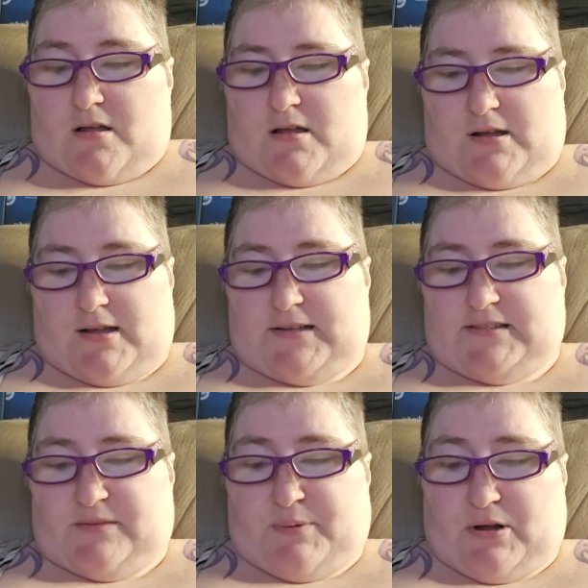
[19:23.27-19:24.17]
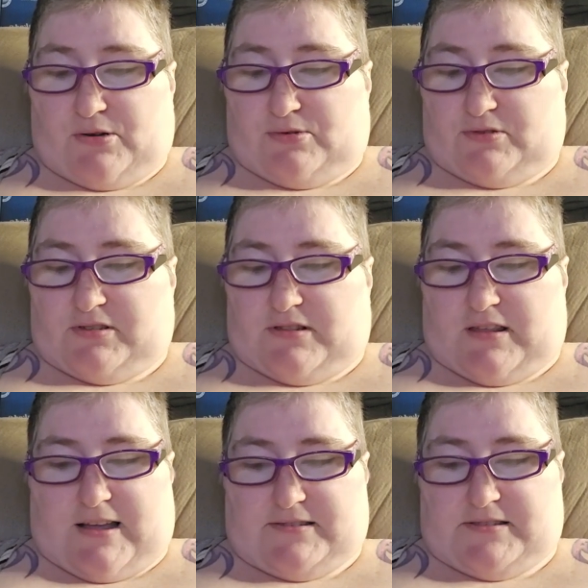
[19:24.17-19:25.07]
I suppose
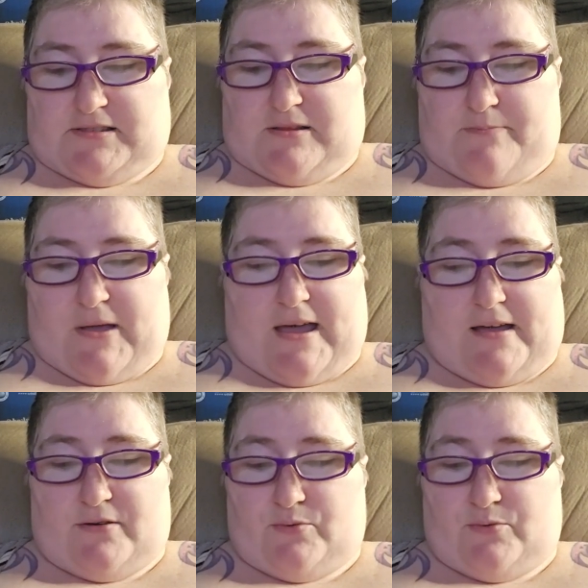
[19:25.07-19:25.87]
that's the bad